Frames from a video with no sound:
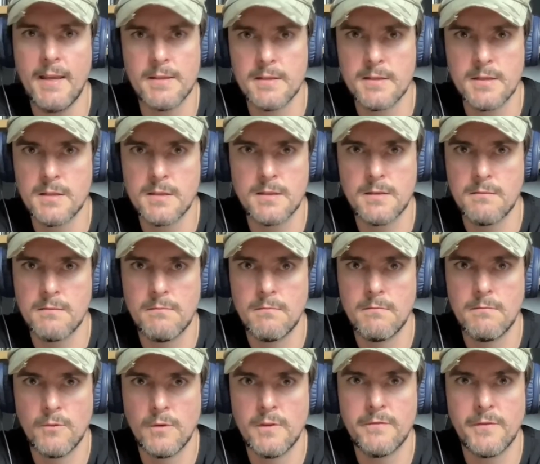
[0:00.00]
this is
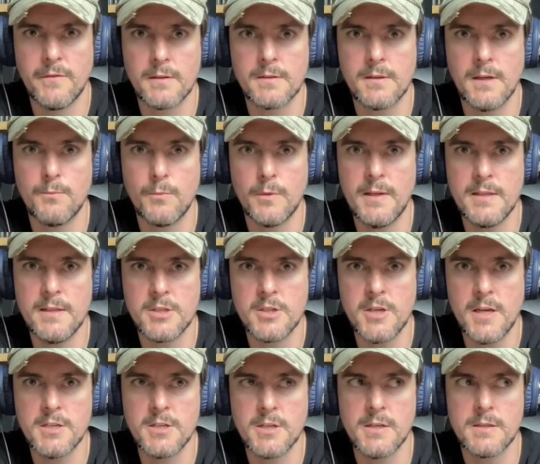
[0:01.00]
really fucked up, we need to
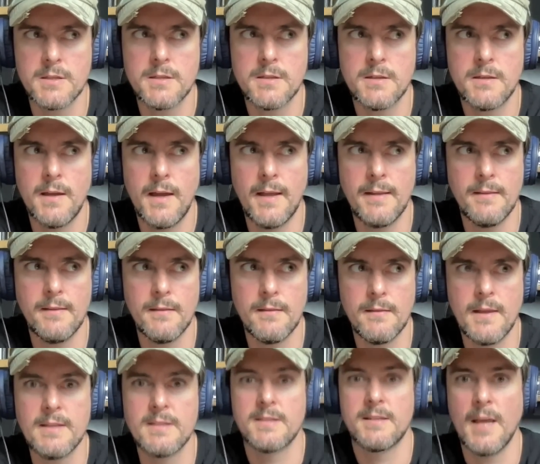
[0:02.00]
change this.
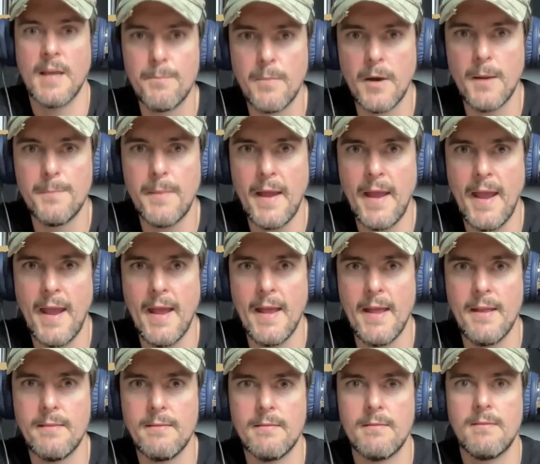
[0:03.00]
And they step up
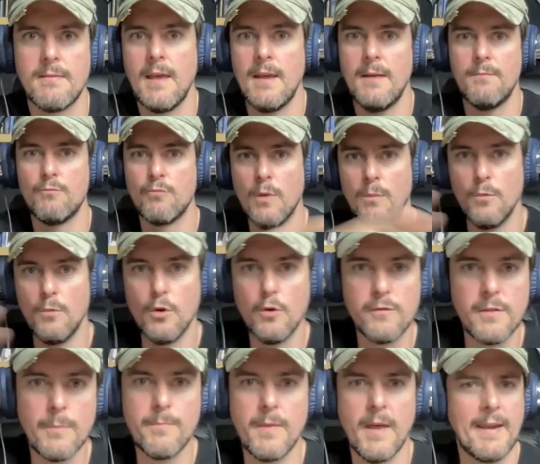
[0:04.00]
and they
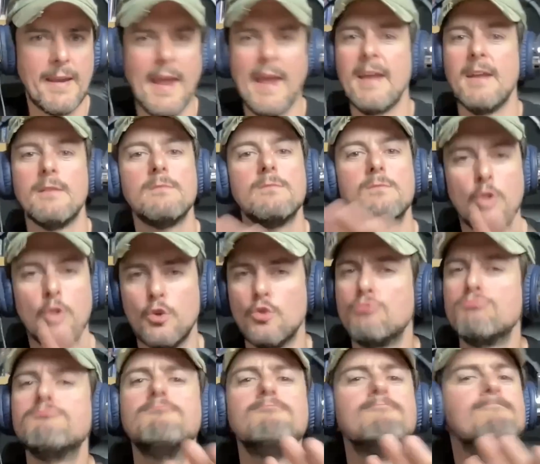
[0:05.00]
remove hey, dude,